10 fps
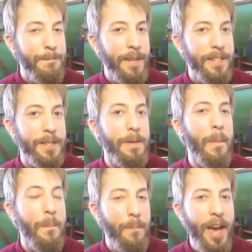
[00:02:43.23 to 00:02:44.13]
Thus,
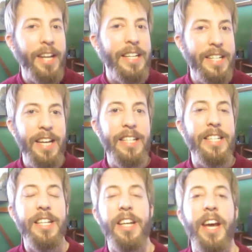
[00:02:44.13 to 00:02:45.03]
many
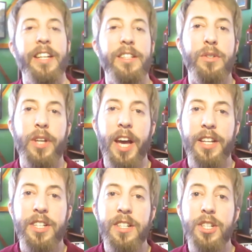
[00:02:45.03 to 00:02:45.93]
deities connected to
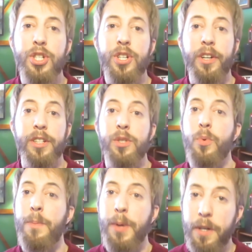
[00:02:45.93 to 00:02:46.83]
cats started
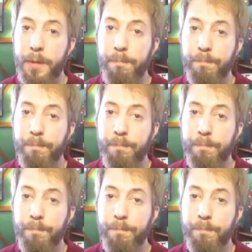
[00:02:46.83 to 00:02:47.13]
to appear.